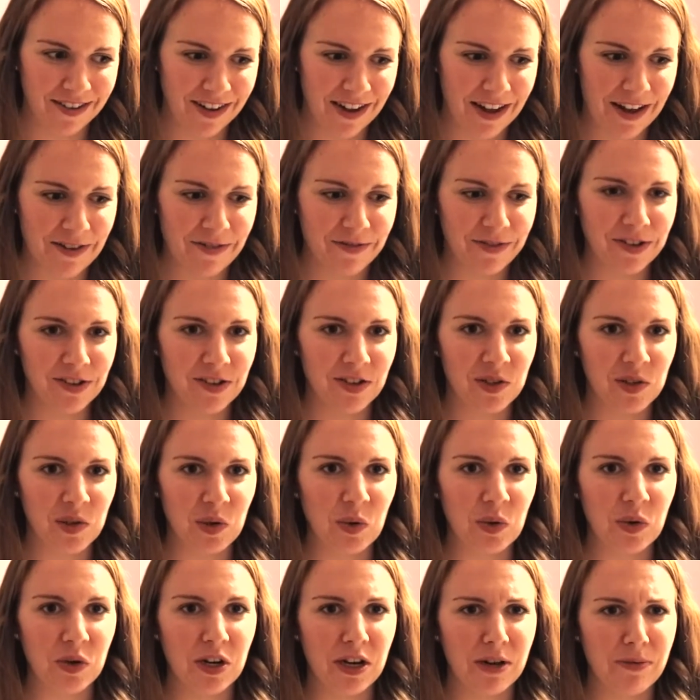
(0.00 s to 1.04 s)
It feels
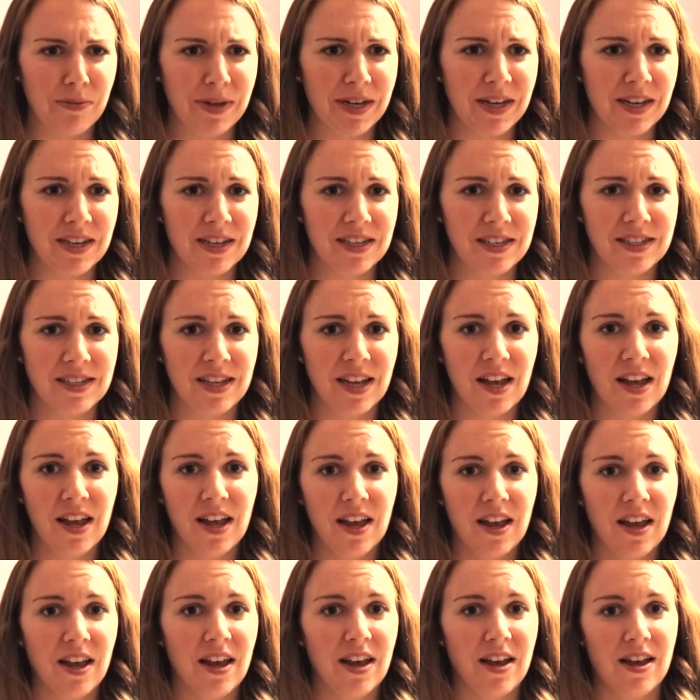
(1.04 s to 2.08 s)
so good because,
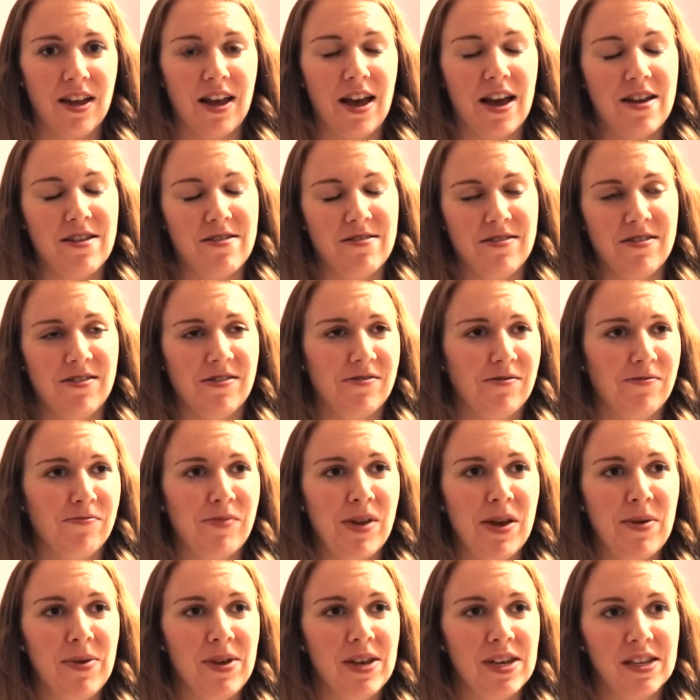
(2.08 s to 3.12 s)
I don't know,
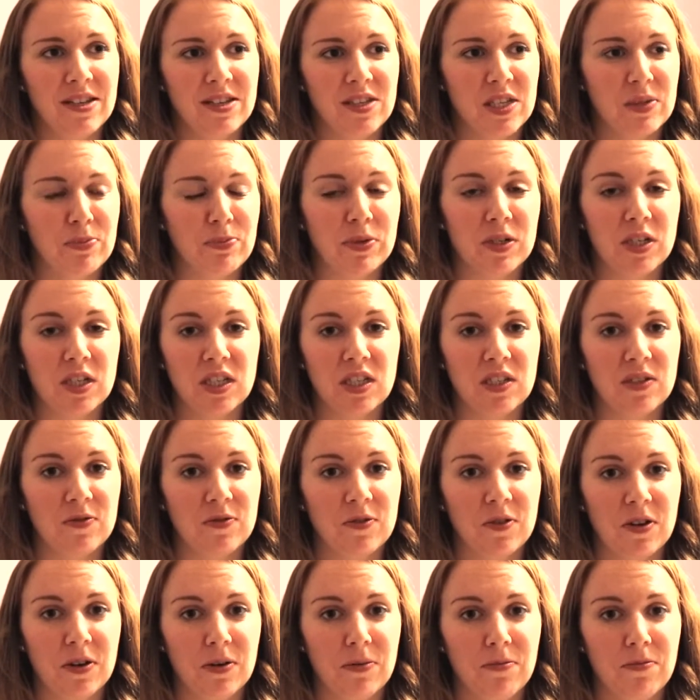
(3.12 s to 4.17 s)
maybe it spurs
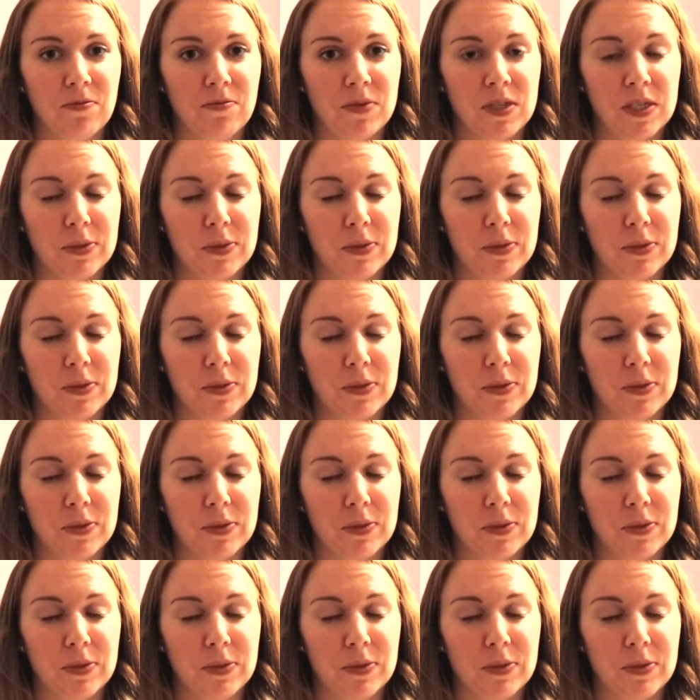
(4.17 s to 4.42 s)
from